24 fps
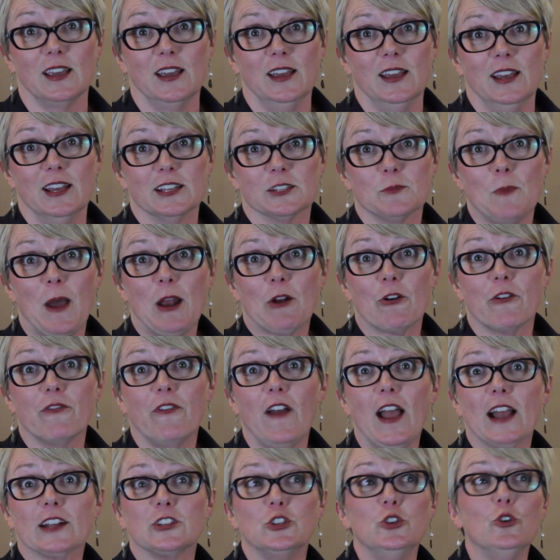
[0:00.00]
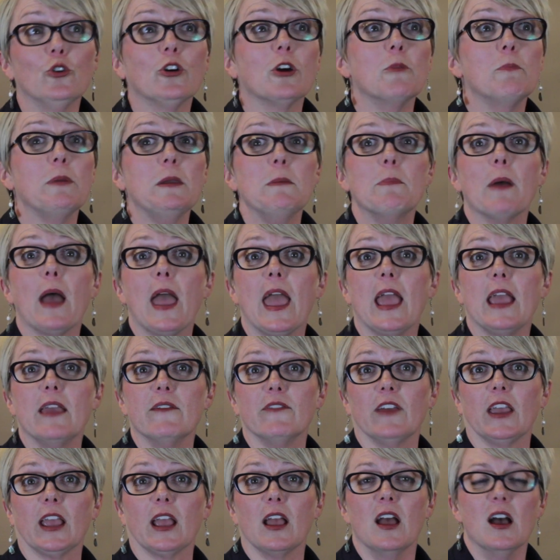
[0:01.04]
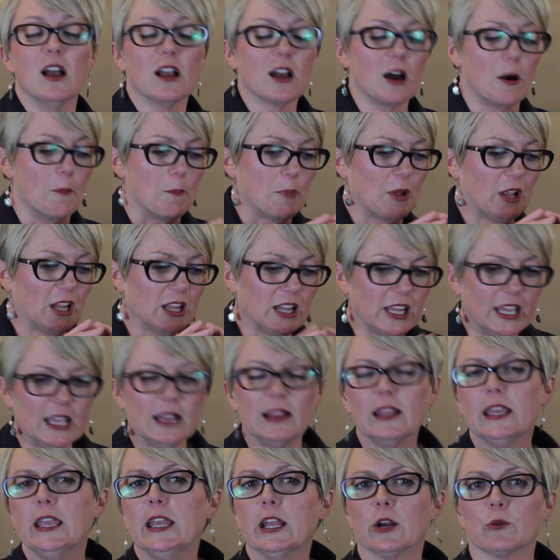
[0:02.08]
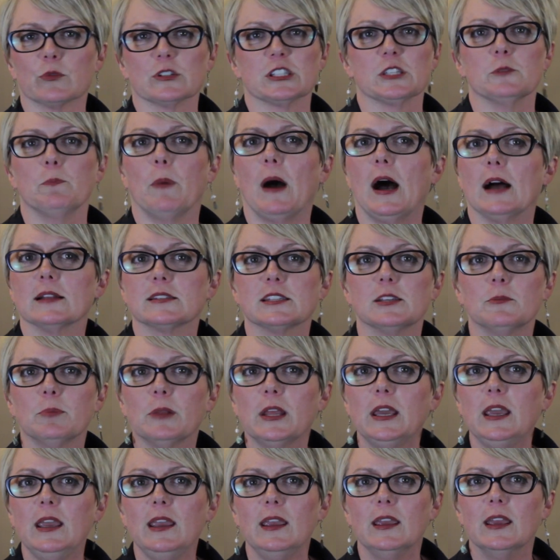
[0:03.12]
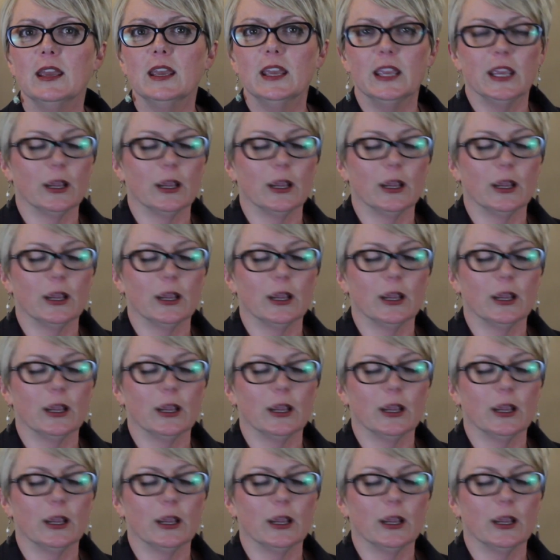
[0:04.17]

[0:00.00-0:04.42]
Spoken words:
As a matter of fact, you could be behaving completely irresponsibly.